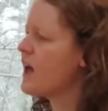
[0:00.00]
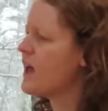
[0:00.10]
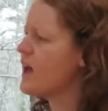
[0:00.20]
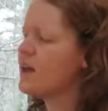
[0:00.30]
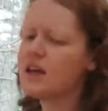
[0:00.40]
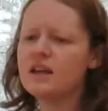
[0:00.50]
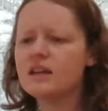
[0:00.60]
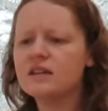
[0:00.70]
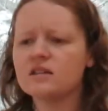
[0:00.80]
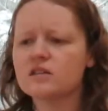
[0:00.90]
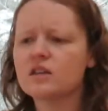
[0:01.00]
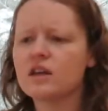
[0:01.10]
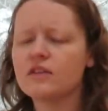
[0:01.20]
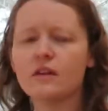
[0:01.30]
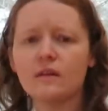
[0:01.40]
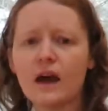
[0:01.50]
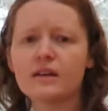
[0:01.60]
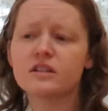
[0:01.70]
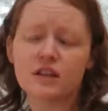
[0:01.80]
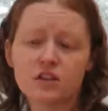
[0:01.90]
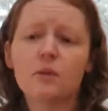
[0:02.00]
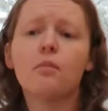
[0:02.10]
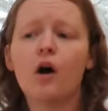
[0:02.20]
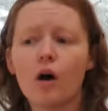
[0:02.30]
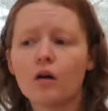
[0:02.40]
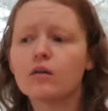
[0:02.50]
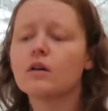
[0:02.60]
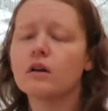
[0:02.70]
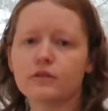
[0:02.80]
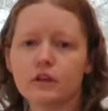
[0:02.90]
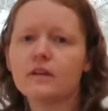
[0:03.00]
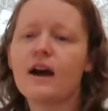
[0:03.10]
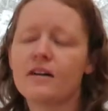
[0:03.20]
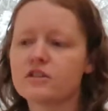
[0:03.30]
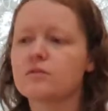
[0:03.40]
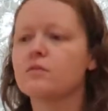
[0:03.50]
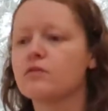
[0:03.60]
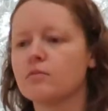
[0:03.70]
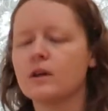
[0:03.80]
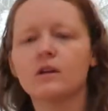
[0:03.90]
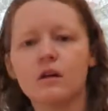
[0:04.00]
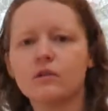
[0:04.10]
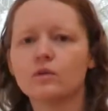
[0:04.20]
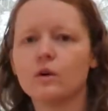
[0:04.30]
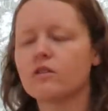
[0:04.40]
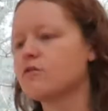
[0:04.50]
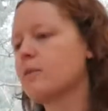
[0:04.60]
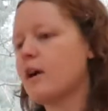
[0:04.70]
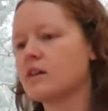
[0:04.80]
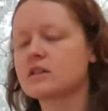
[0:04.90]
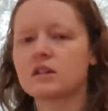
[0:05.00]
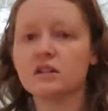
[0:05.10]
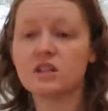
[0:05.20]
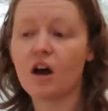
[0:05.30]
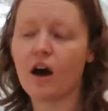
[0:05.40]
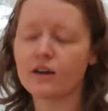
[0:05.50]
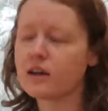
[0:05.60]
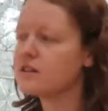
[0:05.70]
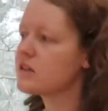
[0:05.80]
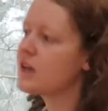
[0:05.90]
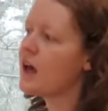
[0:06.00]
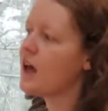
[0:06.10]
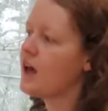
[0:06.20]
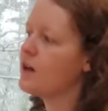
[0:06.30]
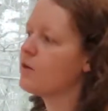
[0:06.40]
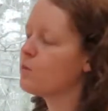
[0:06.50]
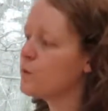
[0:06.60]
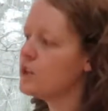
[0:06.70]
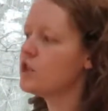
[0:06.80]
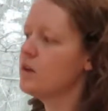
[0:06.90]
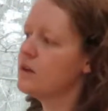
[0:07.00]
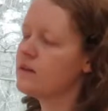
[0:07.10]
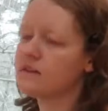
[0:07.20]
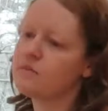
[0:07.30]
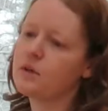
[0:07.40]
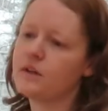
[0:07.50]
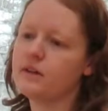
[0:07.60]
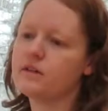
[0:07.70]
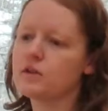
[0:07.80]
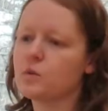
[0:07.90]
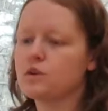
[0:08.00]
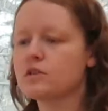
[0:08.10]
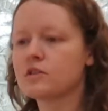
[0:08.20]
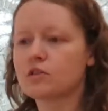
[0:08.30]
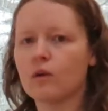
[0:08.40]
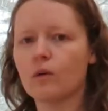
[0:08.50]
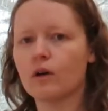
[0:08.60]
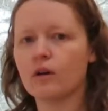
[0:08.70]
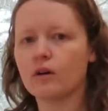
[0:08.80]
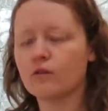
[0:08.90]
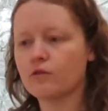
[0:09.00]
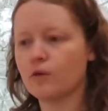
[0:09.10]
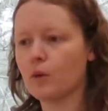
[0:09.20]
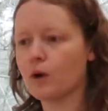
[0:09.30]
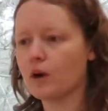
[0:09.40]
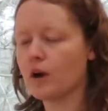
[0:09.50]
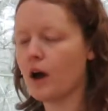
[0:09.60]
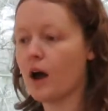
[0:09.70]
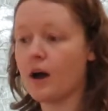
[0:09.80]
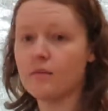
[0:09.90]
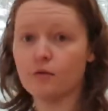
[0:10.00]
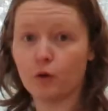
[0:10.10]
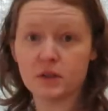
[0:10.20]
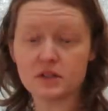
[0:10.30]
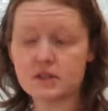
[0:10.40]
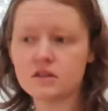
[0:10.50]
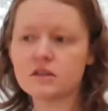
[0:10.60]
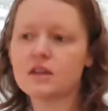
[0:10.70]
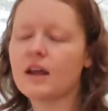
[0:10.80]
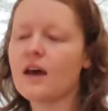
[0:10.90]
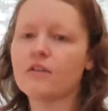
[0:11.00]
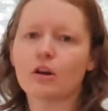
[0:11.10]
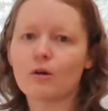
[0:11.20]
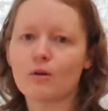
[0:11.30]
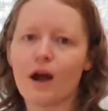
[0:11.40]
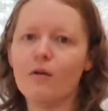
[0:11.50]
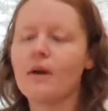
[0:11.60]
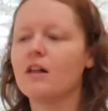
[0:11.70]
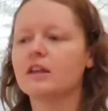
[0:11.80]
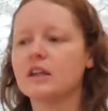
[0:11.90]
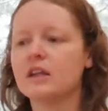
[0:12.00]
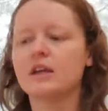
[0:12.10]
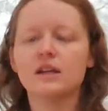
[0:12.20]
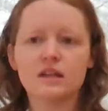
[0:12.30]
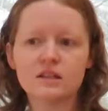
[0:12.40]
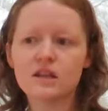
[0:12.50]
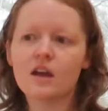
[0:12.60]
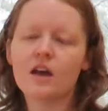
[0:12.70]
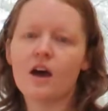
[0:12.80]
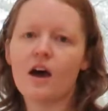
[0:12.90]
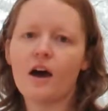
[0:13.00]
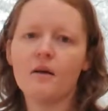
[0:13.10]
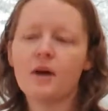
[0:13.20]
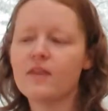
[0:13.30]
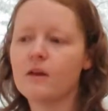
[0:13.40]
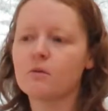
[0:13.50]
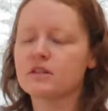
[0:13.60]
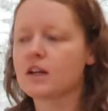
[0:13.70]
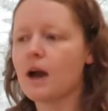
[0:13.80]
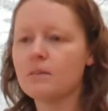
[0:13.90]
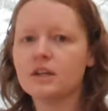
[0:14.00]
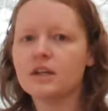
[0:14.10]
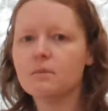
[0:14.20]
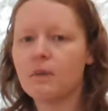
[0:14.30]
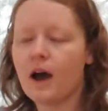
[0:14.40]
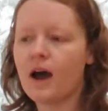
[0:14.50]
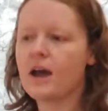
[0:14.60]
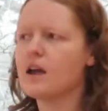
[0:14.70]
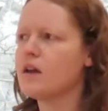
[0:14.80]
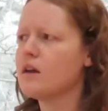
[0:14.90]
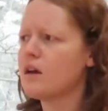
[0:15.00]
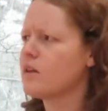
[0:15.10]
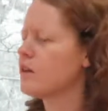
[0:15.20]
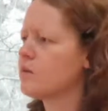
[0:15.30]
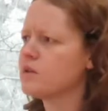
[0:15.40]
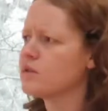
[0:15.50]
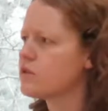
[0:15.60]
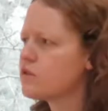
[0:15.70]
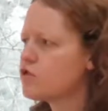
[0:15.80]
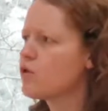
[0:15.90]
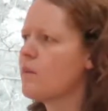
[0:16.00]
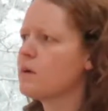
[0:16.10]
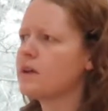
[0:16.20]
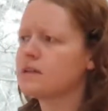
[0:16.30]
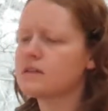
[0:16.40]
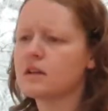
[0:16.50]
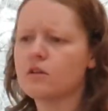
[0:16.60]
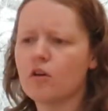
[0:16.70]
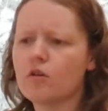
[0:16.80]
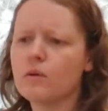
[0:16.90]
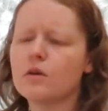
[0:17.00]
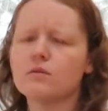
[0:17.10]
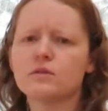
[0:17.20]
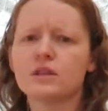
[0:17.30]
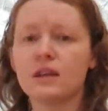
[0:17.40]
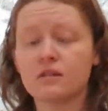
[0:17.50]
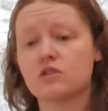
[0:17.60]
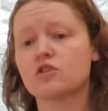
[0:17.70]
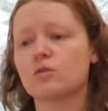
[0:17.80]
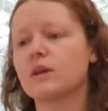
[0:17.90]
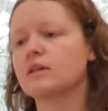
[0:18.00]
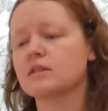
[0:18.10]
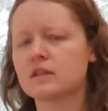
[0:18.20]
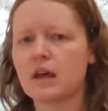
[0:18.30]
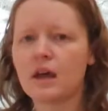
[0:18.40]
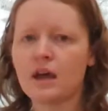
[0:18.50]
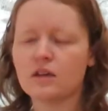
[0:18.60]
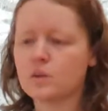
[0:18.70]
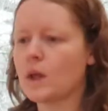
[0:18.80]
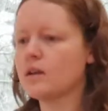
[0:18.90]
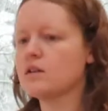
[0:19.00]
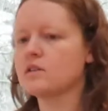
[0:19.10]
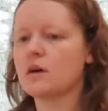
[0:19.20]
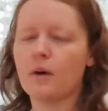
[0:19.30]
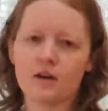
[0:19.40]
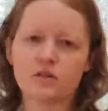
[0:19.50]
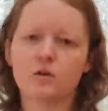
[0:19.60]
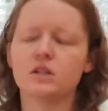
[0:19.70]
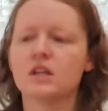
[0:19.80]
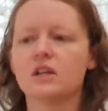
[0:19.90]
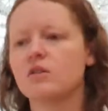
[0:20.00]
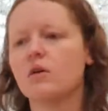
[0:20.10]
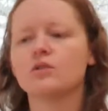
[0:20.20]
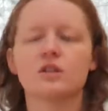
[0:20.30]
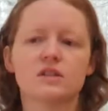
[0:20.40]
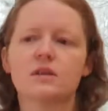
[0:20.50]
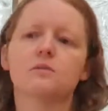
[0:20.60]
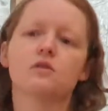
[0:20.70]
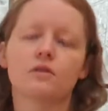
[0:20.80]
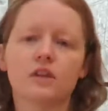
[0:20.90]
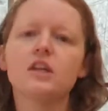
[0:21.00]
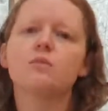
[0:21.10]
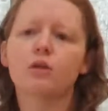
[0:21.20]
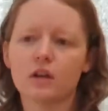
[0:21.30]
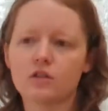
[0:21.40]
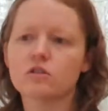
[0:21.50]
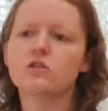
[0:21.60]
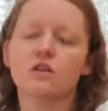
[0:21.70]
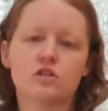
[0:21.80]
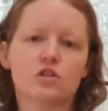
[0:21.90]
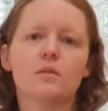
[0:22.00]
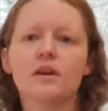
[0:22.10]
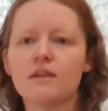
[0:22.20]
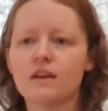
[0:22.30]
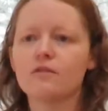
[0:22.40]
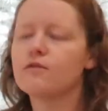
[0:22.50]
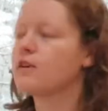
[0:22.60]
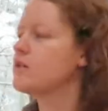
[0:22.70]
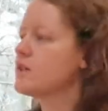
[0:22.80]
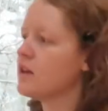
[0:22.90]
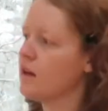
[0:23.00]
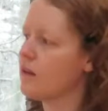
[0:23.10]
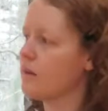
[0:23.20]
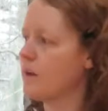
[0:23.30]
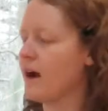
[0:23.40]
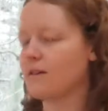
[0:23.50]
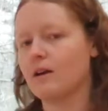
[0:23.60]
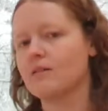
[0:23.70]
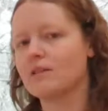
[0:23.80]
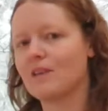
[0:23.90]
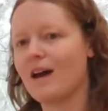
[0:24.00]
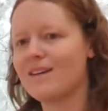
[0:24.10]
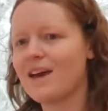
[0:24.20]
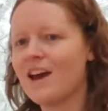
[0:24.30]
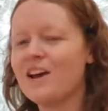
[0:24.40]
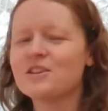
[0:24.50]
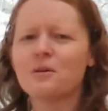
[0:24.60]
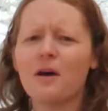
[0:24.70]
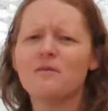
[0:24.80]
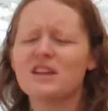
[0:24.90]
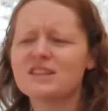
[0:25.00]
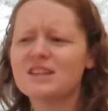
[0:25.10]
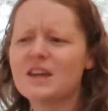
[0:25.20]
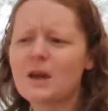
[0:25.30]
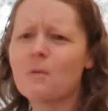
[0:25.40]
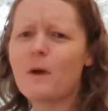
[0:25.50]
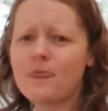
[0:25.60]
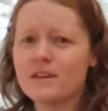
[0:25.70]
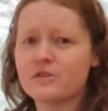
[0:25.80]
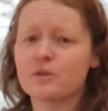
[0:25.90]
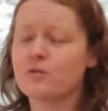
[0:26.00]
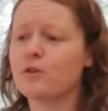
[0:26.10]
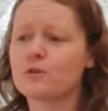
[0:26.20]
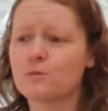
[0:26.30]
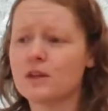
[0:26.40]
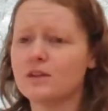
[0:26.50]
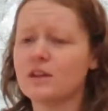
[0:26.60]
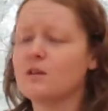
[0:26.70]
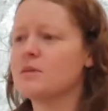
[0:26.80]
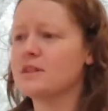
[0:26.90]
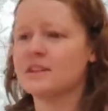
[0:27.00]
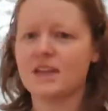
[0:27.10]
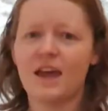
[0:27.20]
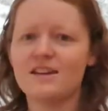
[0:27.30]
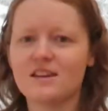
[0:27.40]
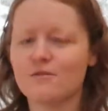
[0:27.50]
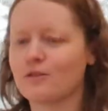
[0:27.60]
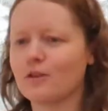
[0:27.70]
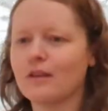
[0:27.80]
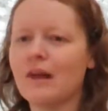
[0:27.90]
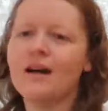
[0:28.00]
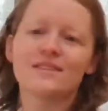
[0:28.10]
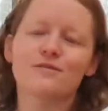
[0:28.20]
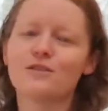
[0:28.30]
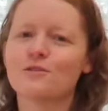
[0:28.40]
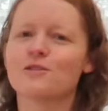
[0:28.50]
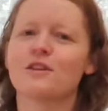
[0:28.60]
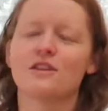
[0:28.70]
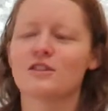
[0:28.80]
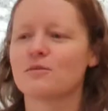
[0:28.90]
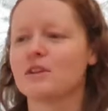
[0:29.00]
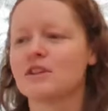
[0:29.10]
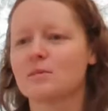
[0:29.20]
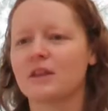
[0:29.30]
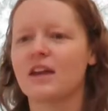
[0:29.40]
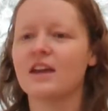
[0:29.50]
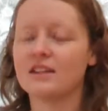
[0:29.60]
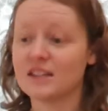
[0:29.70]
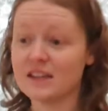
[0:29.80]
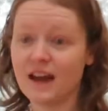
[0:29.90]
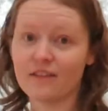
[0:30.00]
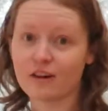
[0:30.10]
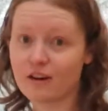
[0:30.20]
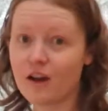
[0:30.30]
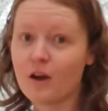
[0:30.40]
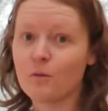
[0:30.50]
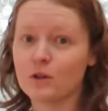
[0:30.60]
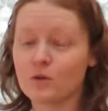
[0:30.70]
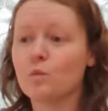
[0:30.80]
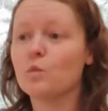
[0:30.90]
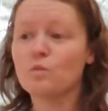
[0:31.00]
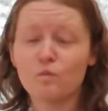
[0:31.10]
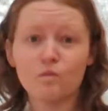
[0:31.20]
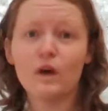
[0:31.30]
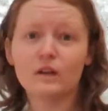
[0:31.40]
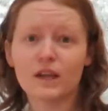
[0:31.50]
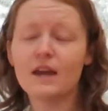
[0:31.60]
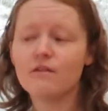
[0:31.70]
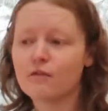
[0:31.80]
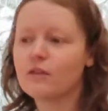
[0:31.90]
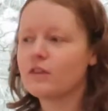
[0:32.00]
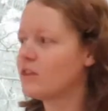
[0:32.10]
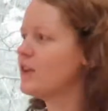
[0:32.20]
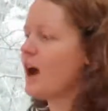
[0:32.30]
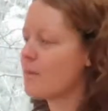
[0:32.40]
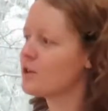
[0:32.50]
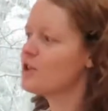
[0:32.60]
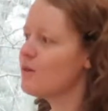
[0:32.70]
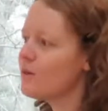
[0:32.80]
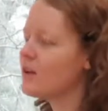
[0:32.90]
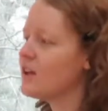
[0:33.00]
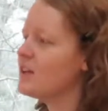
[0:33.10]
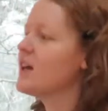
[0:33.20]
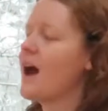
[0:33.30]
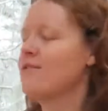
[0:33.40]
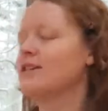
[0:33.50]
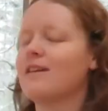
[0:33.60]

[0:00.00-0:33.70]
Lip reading: And it is it's actually a part of the last movement of one of Bach's cantatas. And originally this piece was scored for voices that had the chorale melody in it, and it was accompanied by, I think it was trumpets and oboes and strings, as well as a basso continuo, which is some sort of keyboard instrument that fills in the background in that. So obviously, when this was first written, it was intended for lots of instruments playing together, which gave the opportunity to have a